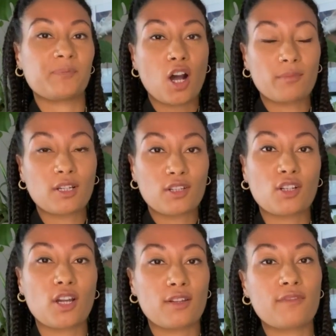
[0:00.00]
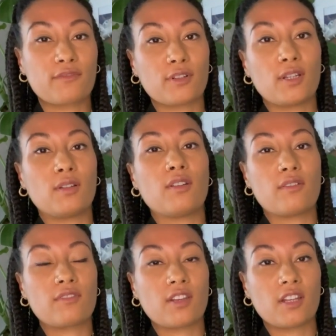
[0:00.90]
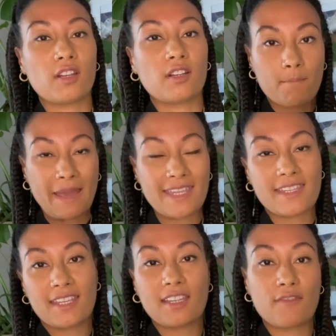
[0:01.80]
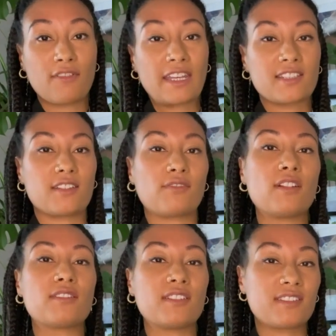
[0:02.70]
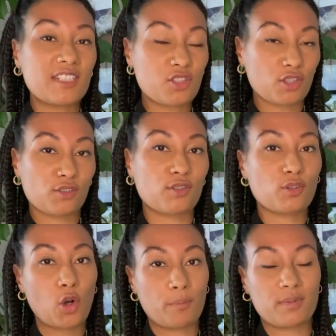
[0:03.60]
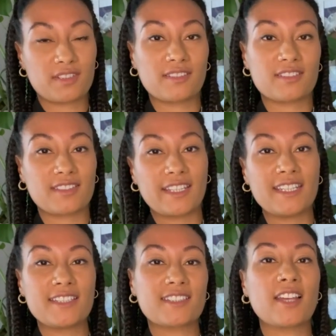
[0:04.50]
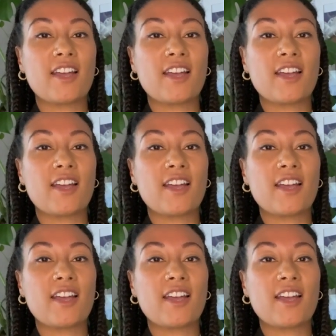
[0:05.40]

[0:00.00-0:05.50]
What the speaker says: I'm going to go through the making effective decision competencies